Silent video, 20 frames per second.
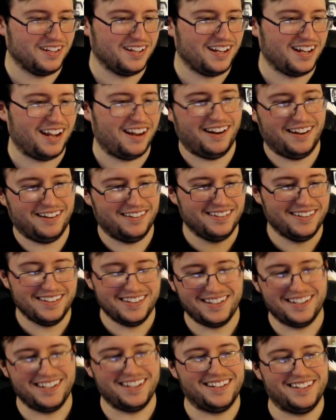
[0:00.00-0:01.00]
Alright,
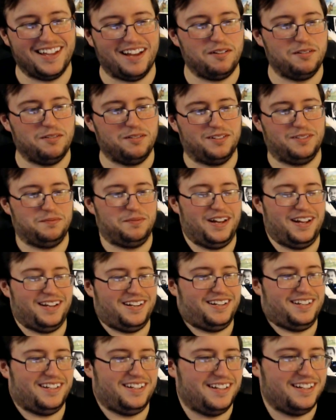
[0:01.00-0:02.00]
that one was
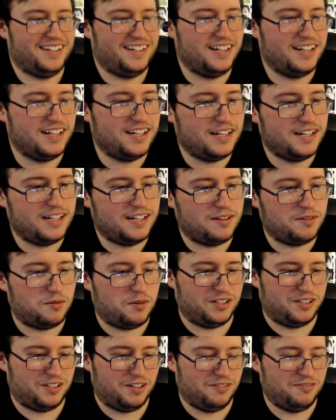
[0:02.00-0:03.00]
bad.
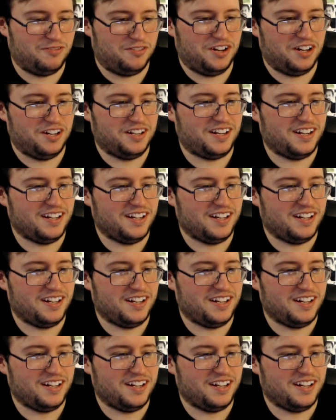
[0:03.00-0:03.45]
What the fuck?